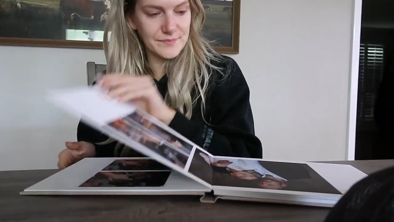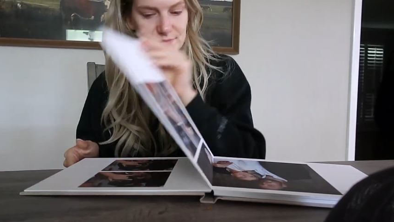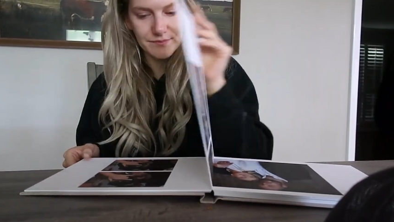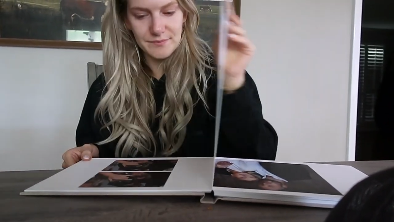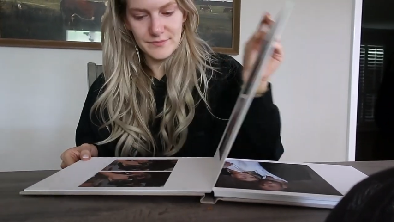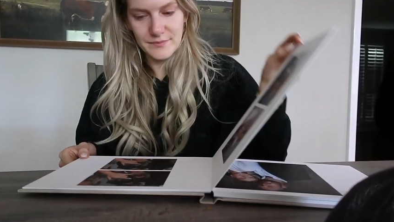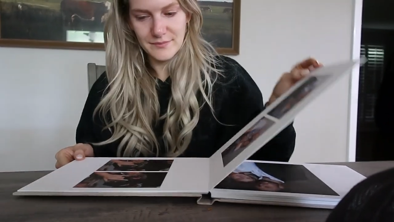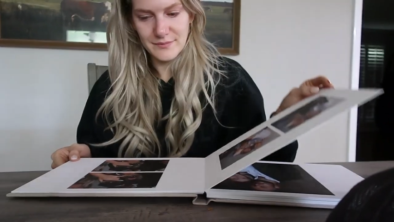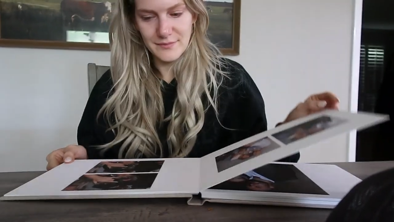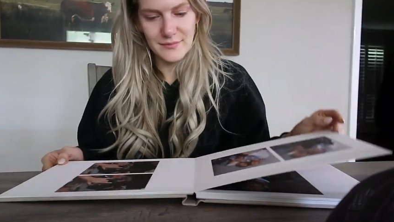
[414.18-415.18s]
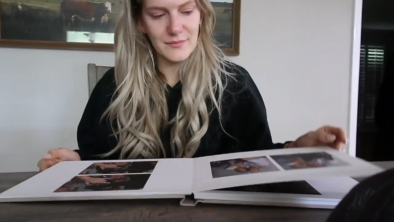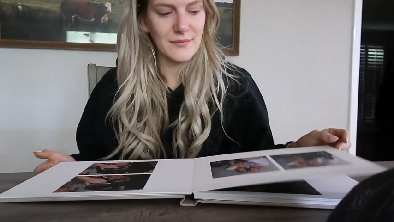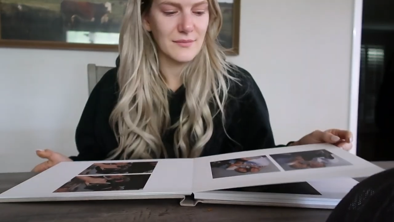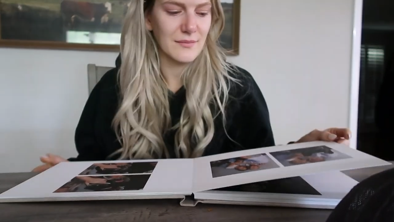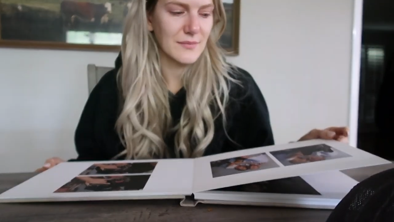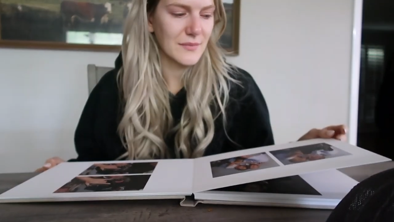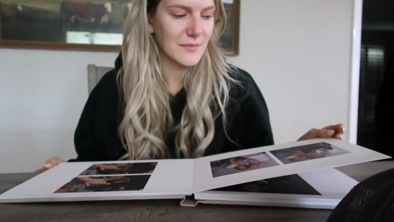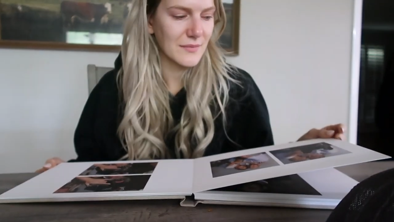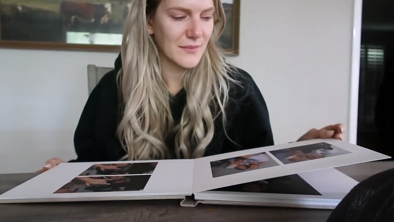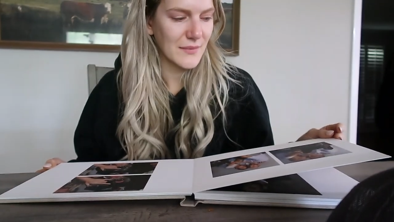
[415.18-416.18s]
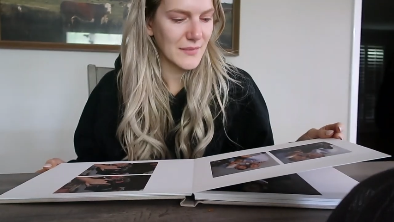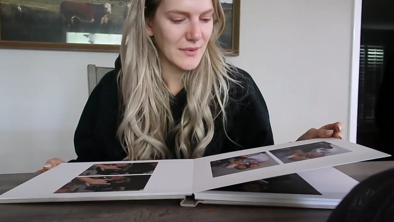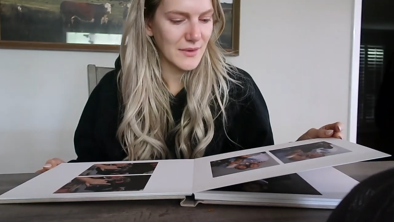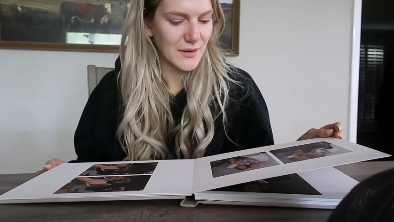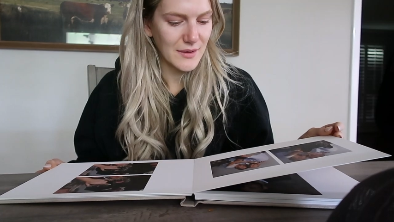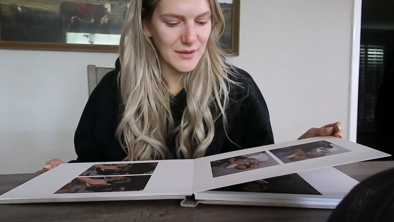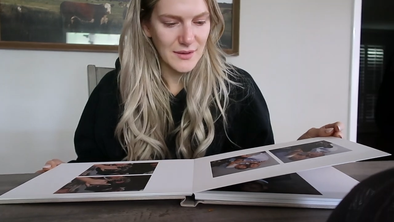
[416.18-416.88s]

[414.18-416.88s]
(no one is talking)